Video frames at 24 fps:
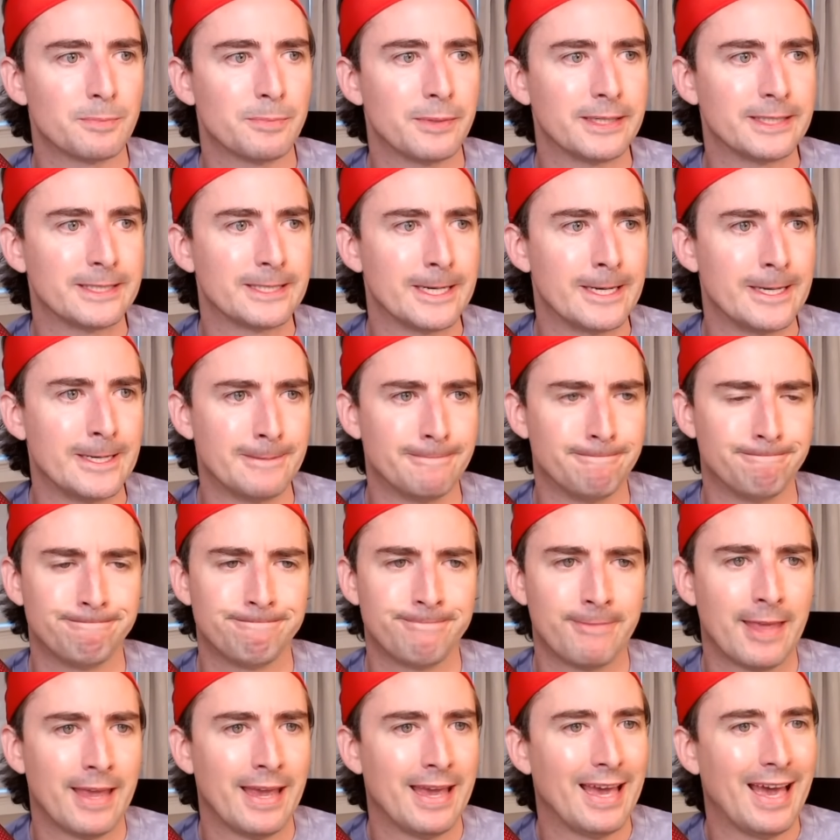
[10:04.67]
But
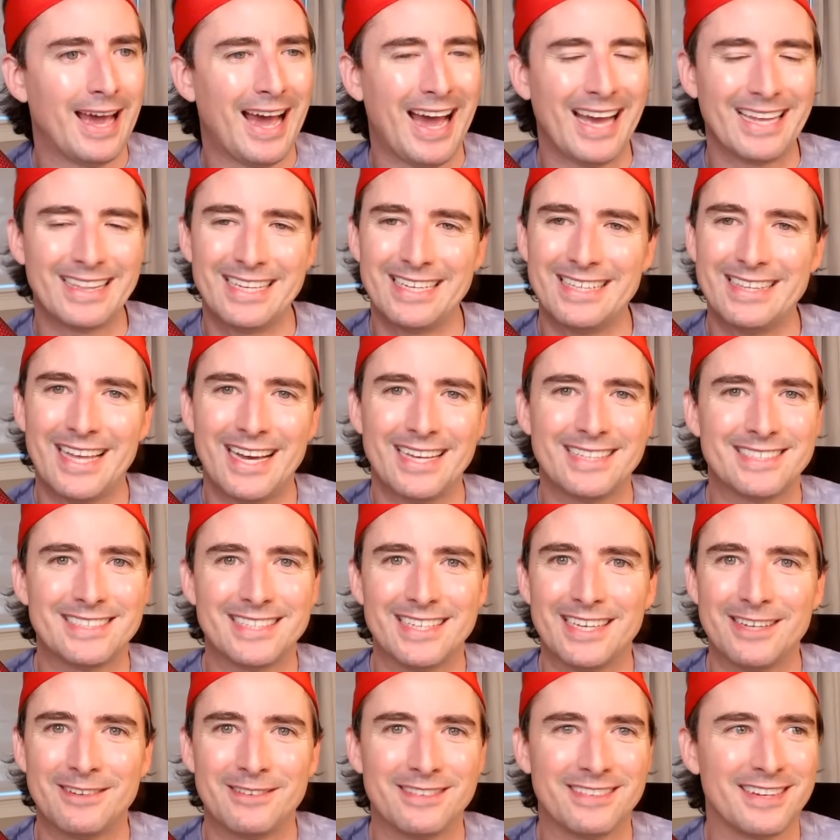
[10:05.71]
I think that's
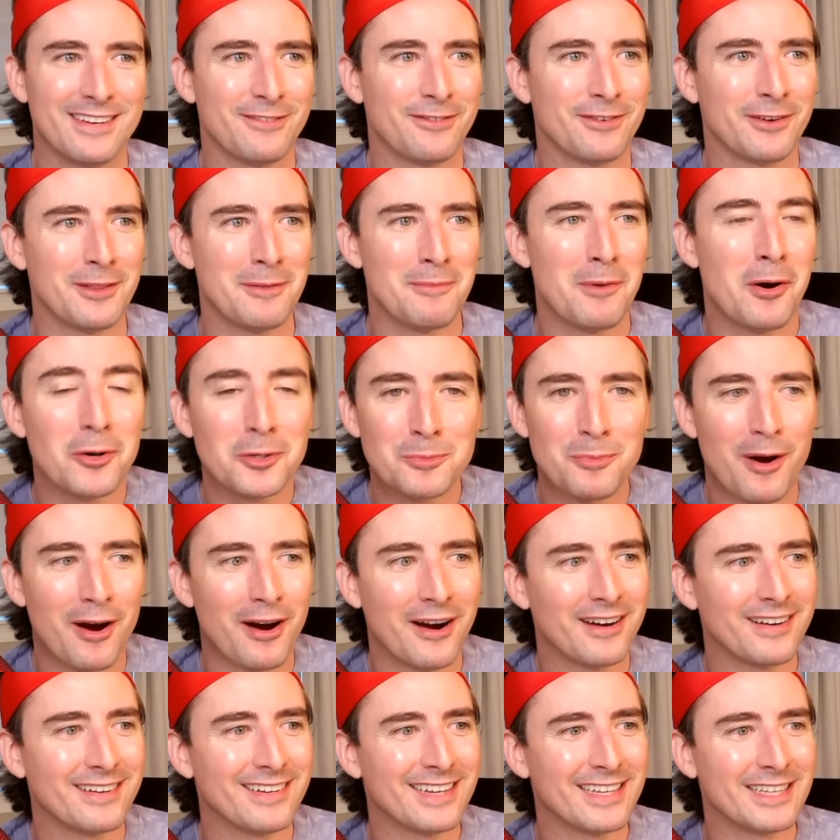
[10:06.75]
it for the most
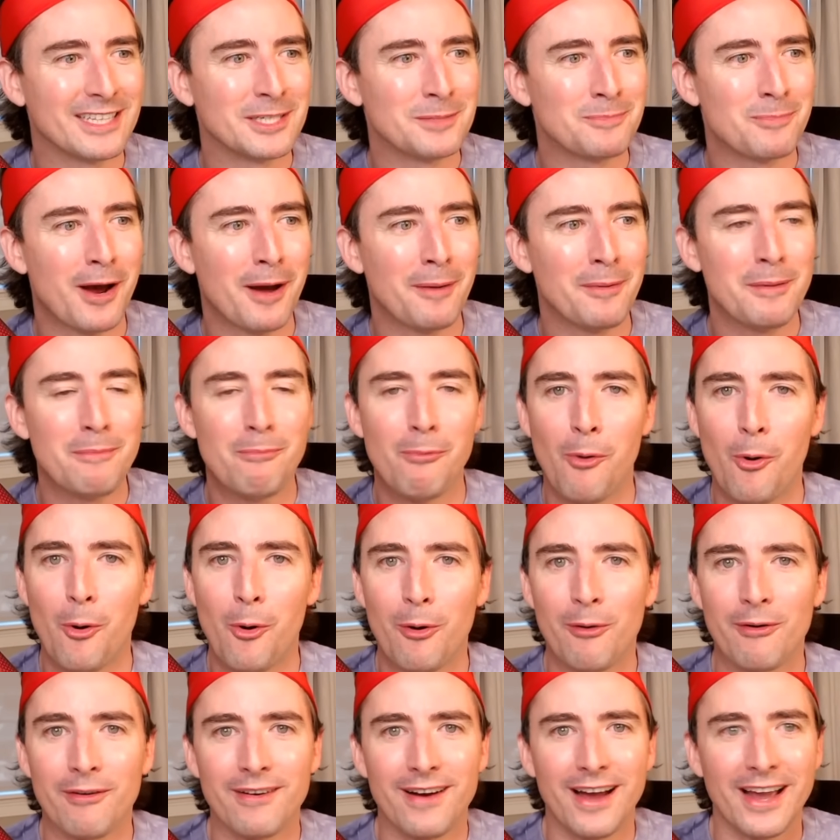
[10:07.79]
part. There's probably
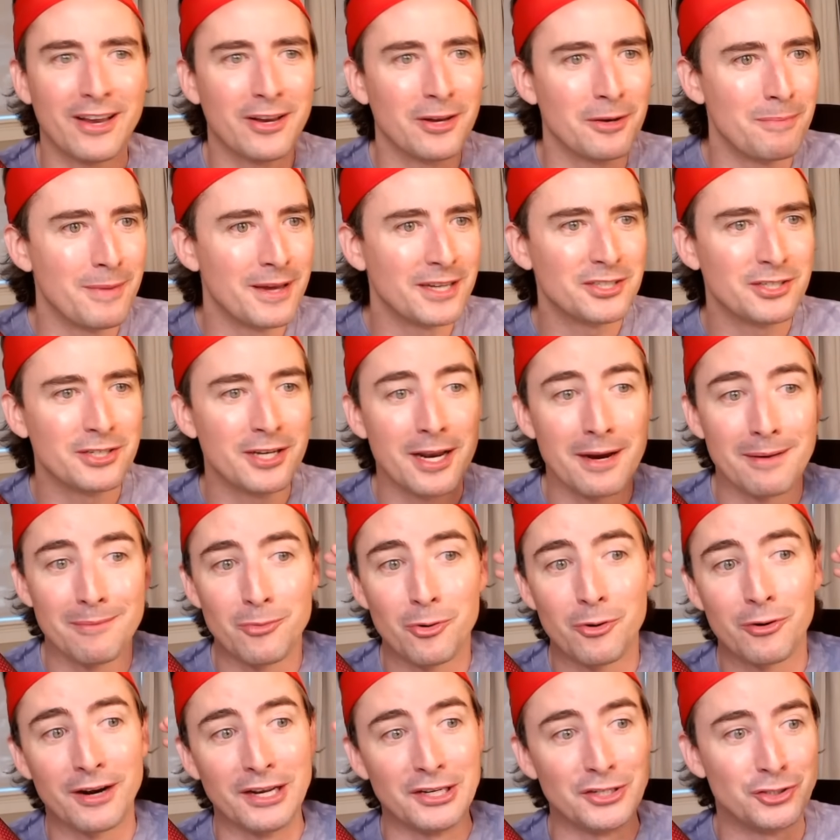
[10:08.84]
more I could mention here,
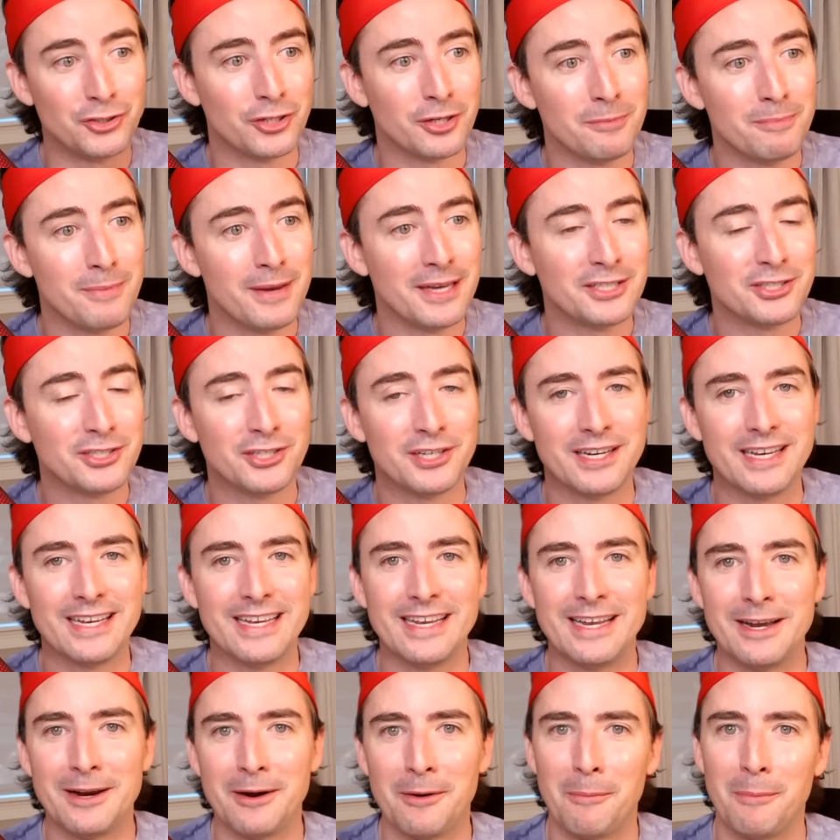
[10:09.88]
more I should mention
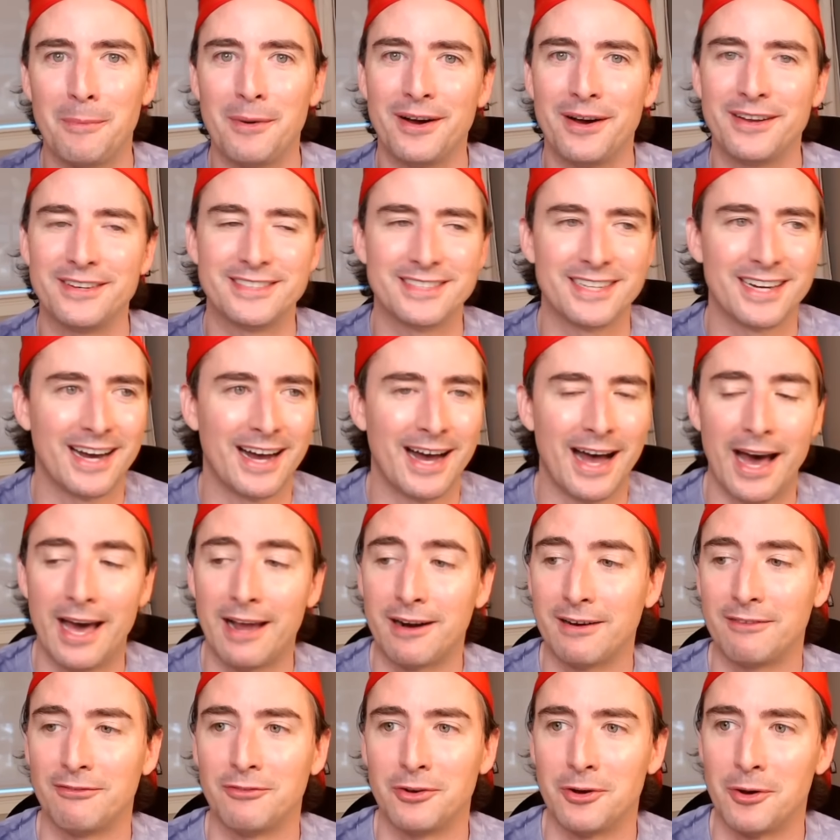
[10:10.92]
here, but I
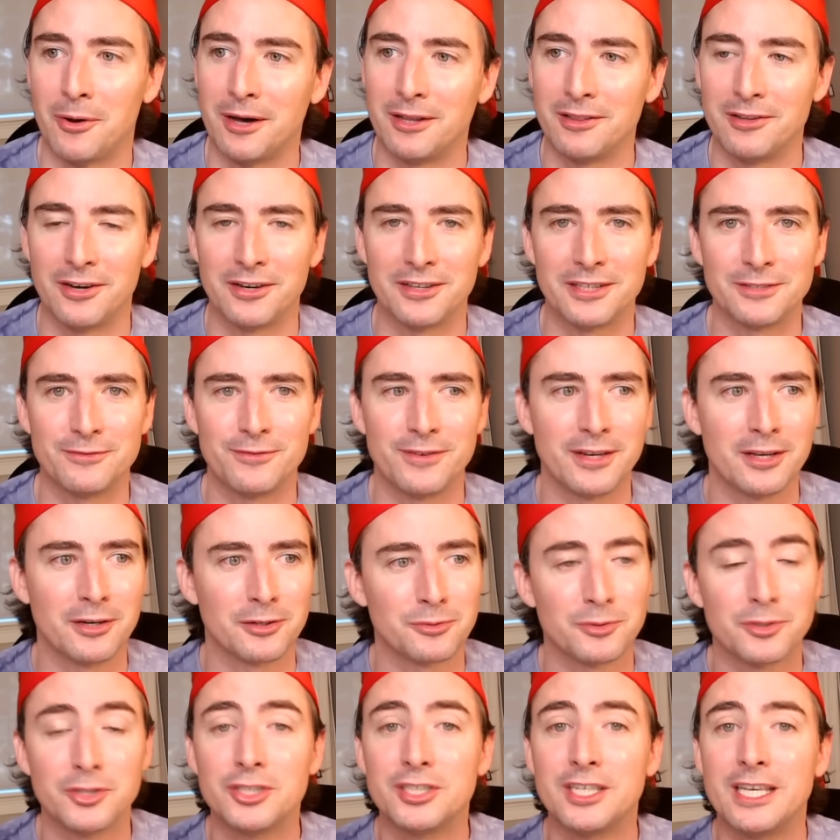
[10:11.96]
don't even know how long this video
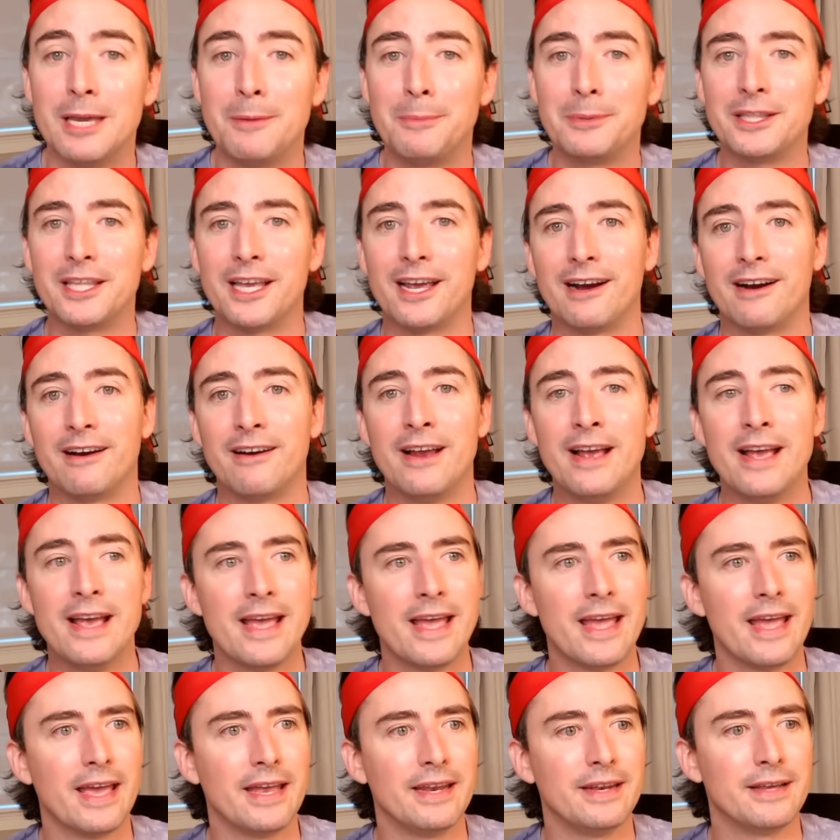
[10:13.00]
is. We'll just keep it there,
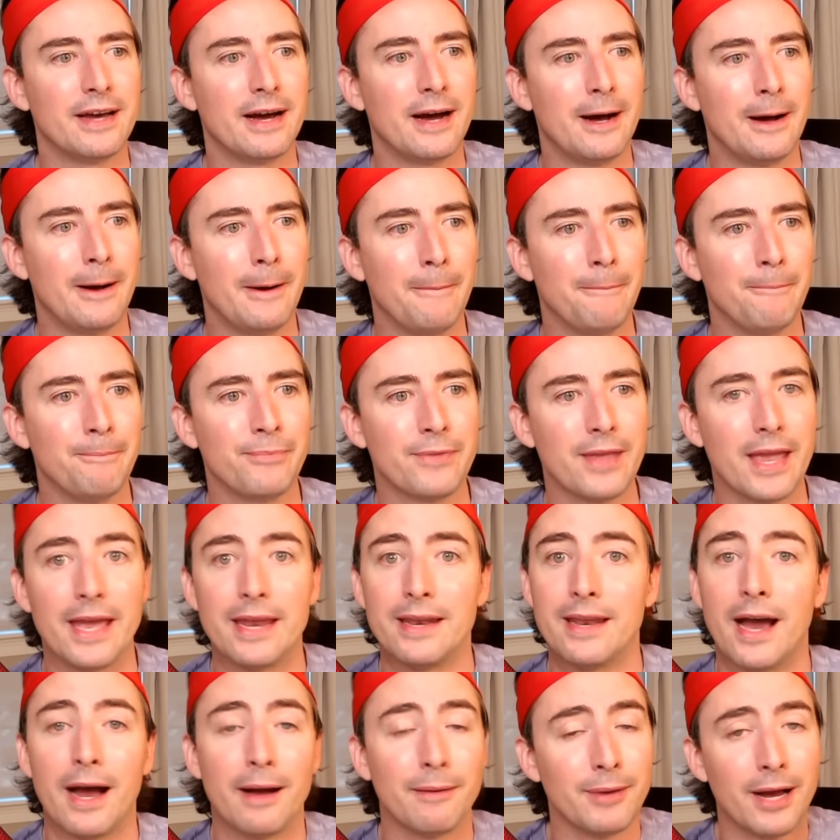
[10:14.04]
and
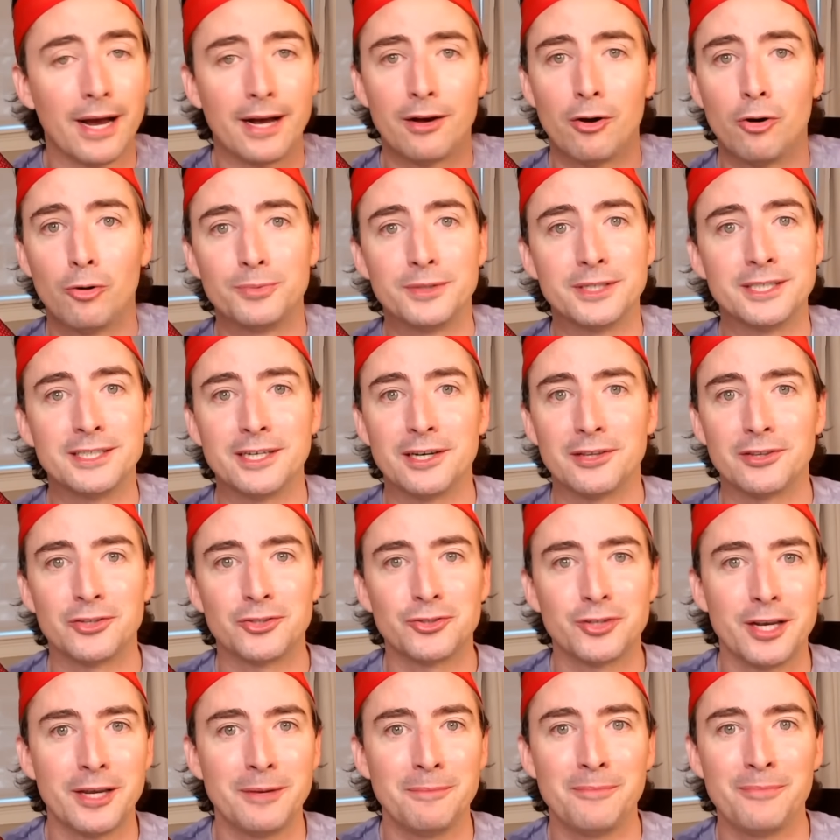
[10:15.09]
I hope to see you on the
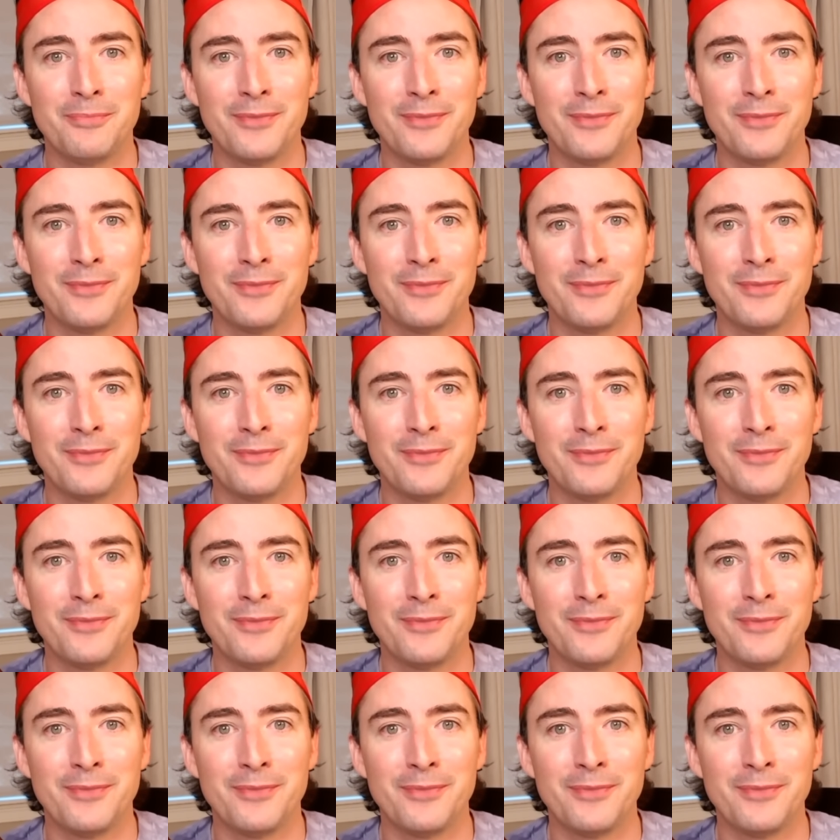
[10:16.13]
stream,